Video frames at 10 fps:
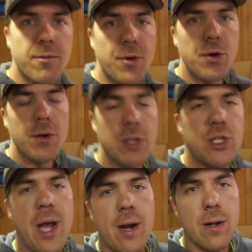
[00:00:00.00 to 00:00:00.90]
if you're new to the
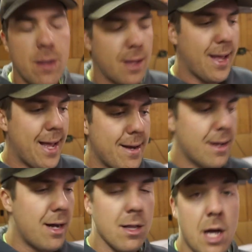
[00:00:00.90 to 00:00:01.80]
channel, and
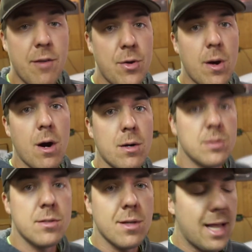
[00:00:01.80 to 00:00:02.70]
a lot of you are,
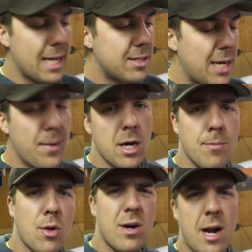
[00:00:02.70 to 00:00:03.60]
since the last time I
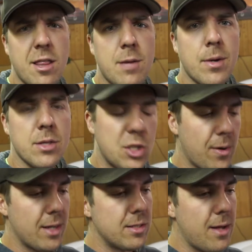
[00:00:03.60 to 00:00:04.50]
uploaded anything about the
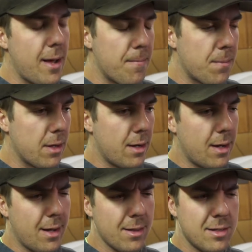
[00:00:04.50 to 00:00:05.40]
Trans Am,
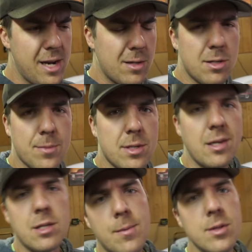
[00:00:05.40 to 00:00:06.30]
the channel's almost
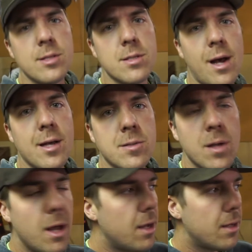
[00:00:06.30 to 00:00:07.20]
like doubled in size.
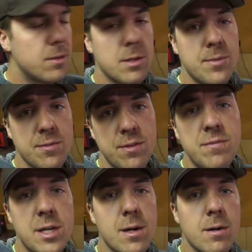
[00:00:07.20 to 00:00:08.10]
There's almost
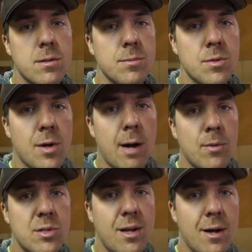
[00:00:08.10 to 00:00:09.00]
1,500
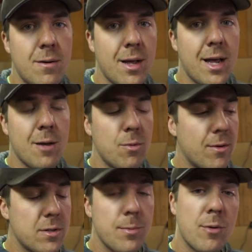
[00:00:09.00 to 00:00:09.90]
subscribers now, and we've
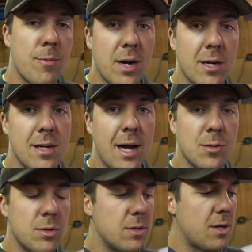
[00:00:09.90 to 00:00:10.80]
also been remonetized,
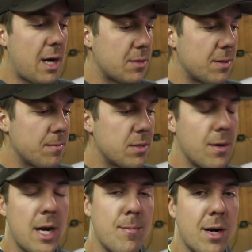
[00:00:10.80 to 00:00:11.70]
which is awesome.
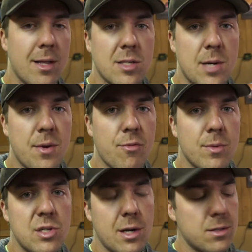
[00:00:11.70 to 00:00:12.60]
So any money that's coming from
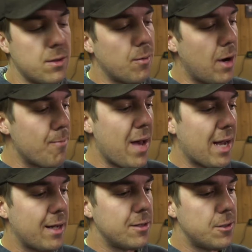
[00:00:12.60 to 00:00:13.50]
the channel is going right
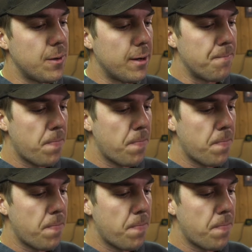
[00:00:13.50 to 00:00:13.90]
back into it.